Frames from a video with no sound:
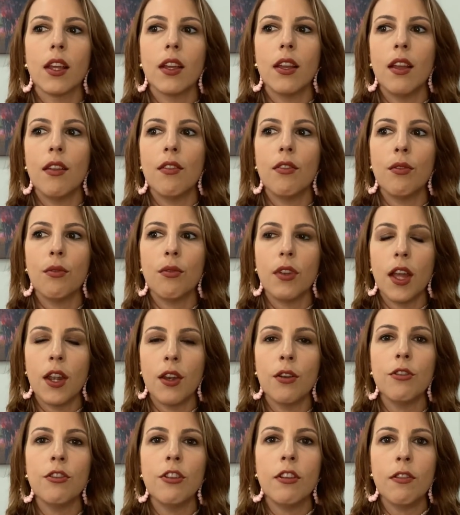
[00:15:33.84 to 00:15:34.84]
As those
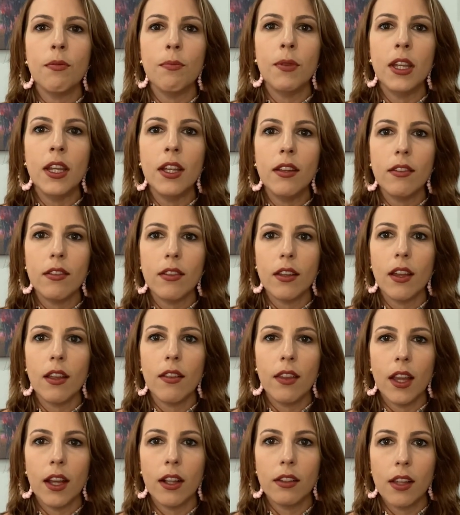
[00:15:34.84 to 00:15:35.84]
energies meet,
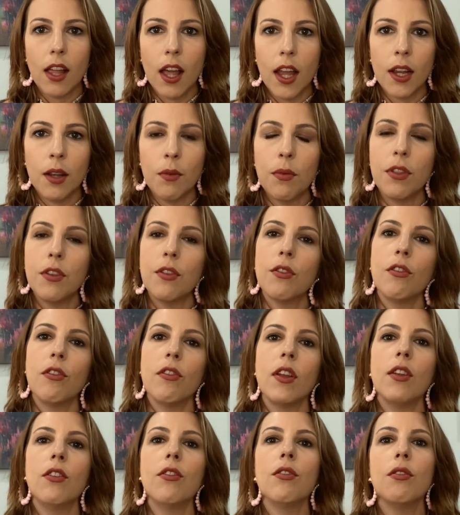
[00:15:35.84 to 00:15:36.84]
they align with your
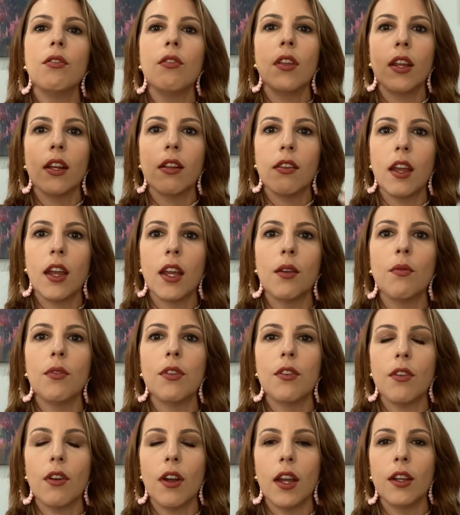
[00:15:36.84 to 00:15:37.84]
center, they align
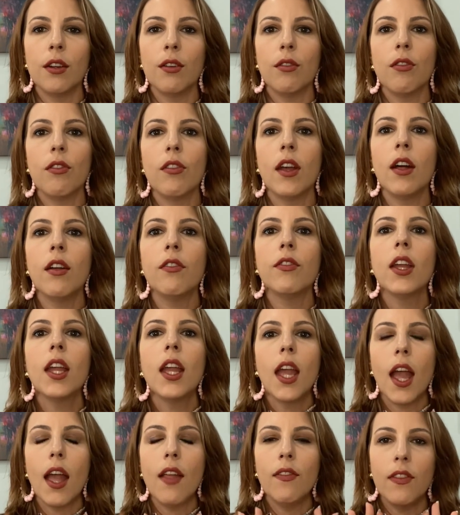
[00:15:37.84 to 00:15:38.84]
with your higher self,
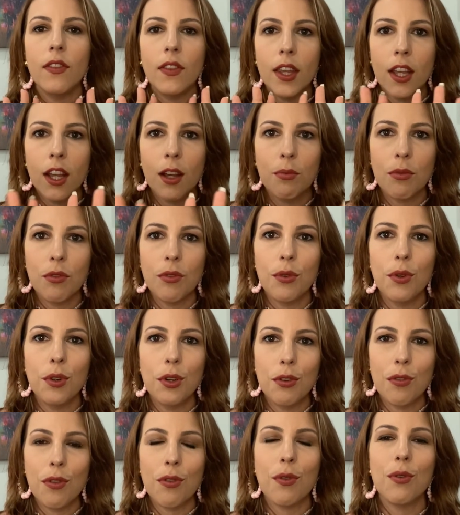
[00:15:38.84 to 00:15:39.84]
and then they come through
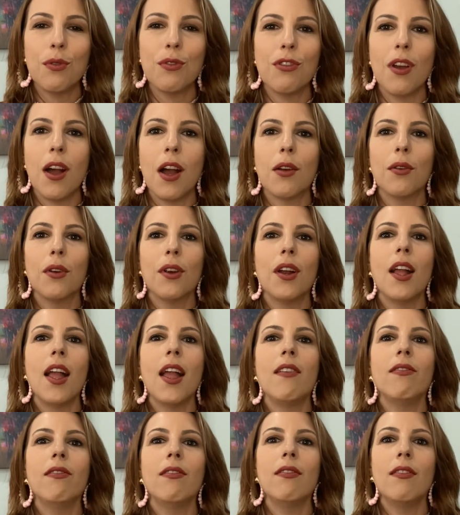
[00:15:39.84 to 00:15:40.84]
your throat chakra,
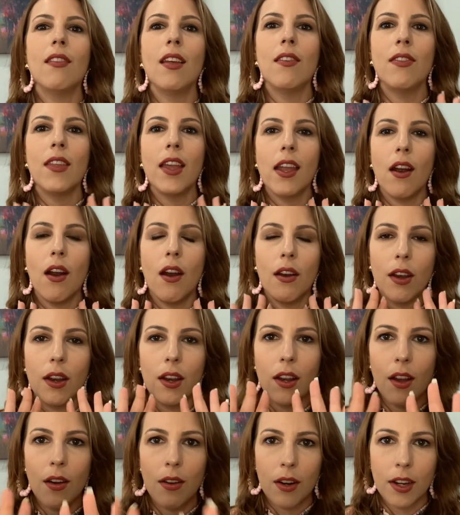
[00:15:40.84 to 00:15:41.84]
and they
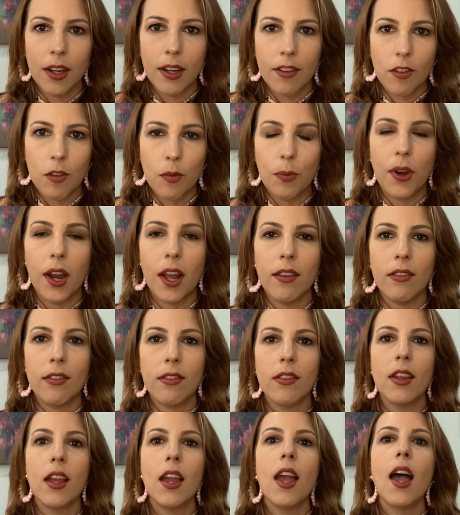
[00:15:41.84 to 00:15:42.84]
are
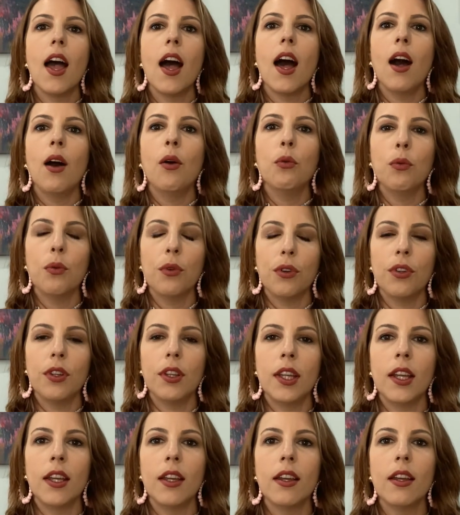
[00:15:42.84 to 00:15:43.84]
expressed
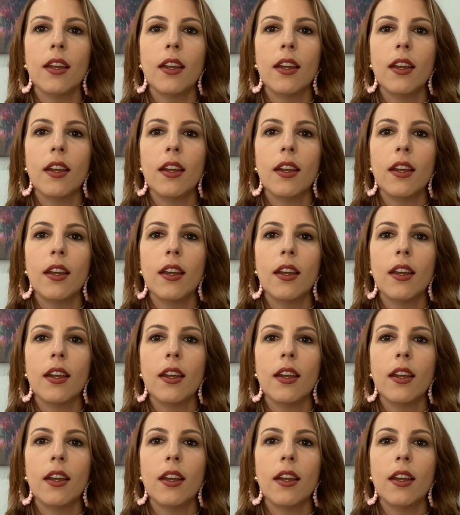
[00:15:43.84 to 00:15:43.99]
outwardly.